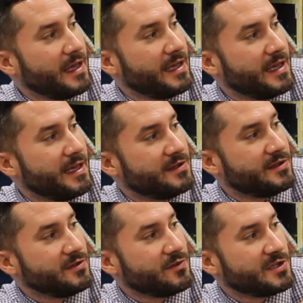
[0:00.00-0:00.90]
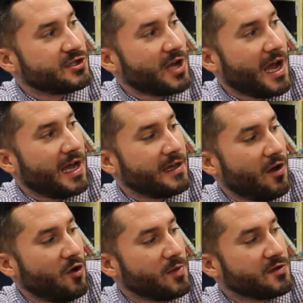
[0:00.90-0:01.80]
He, too, was shy,
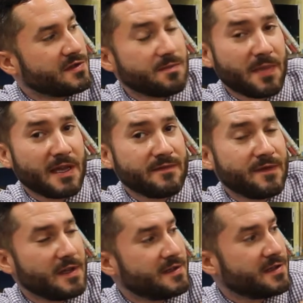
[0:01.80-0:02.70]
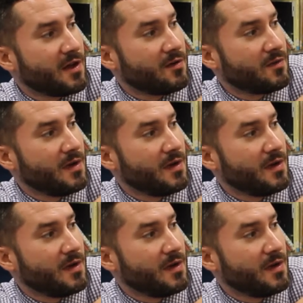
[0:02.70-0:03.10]
almost painfully so.